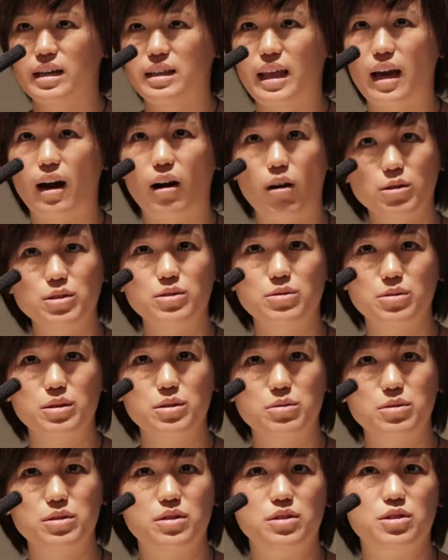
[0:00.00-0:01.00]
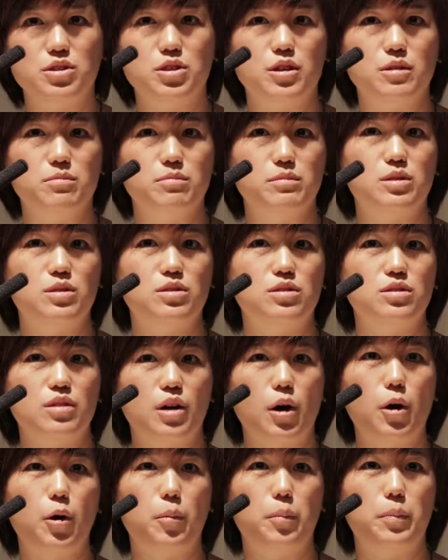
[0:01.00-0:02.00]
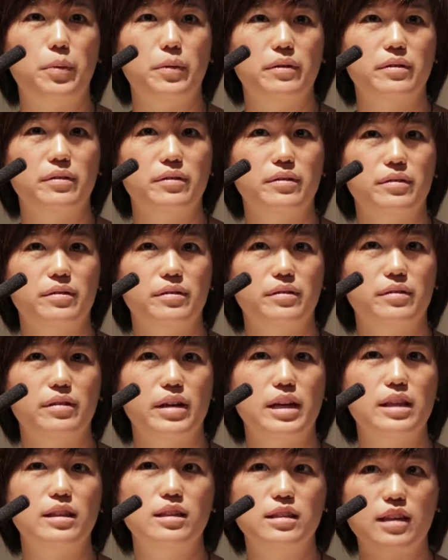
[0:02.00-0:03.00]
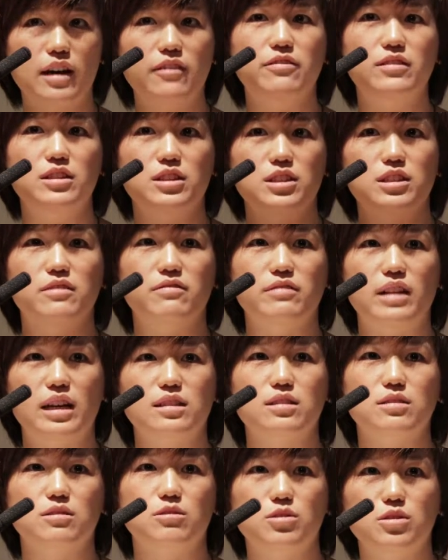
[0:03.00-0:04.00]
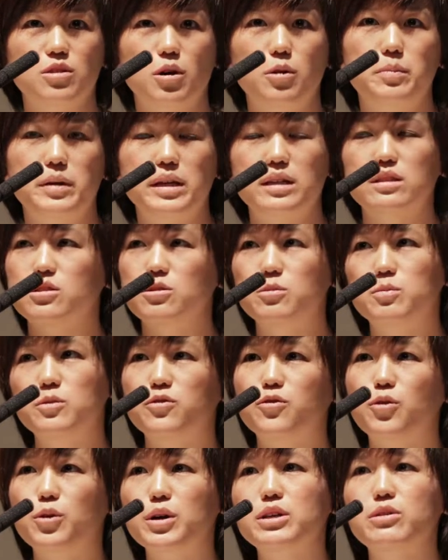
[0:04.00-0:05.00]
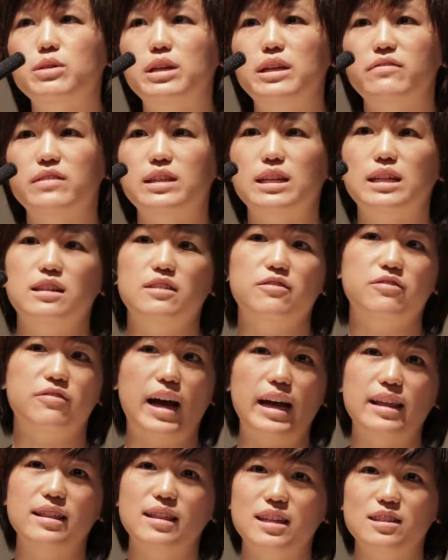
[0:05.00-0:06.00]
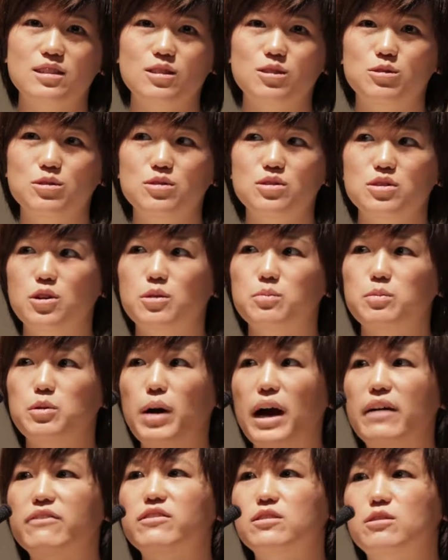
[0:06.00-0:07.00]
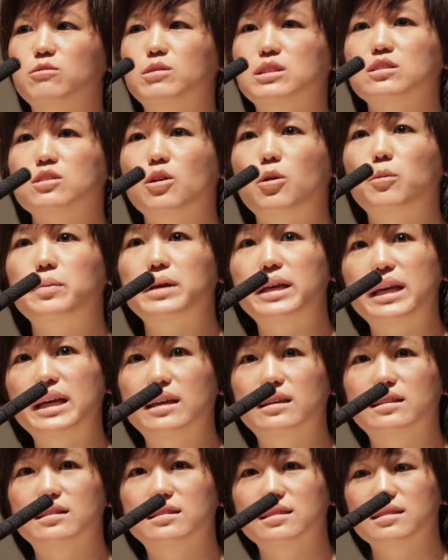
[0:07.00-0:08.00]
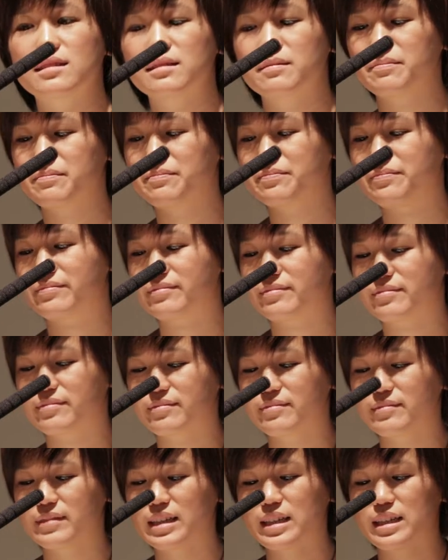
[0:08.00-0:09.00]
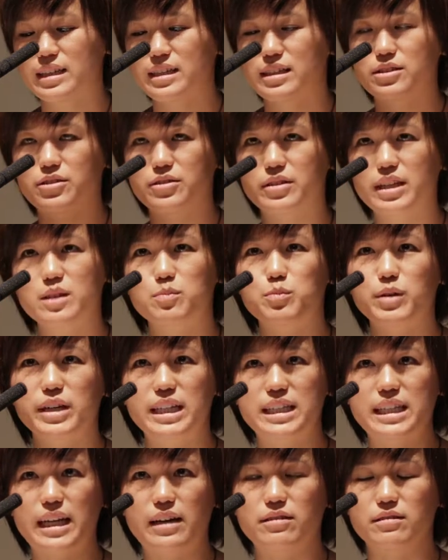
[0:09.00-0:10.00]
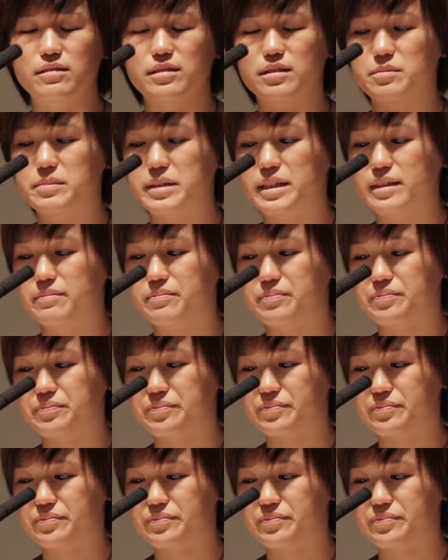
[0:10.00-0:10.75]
They also use the term scope in the definition of lexical scoping. So before you even can define lexical scope, you have to know what scope is. So let's break it down a little bit.